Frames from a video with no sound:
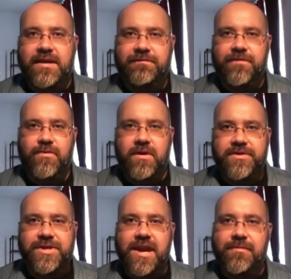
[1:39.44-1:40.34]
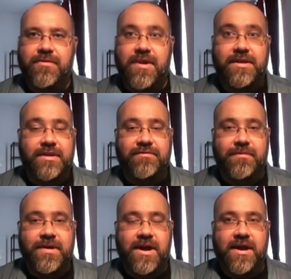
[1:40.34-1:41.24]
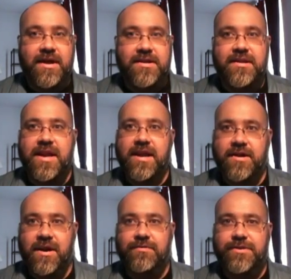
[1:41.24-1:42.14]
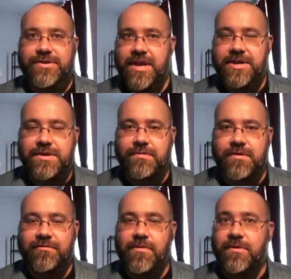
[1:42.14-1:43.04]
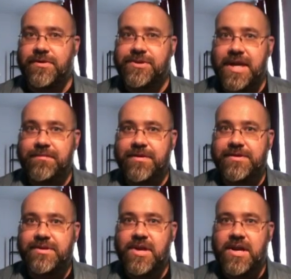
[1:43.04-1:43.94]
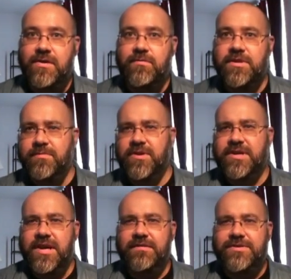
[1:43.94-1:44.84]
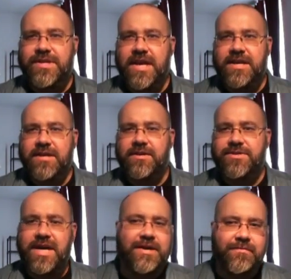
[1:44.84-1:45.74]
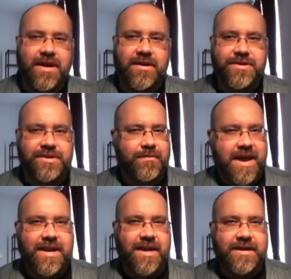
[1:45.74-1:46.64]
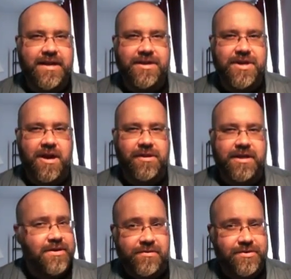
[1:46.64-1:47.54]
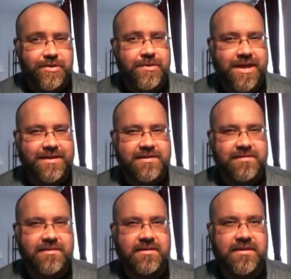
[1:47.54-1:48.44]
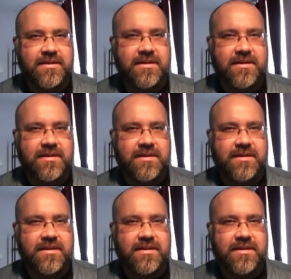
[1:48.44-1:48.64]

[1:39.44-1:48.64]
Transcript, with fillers: If the words came directly from God, and God was the issuer of moral statements, would the book not have said, Child marriage is a bad idea, Charlie, don't do this?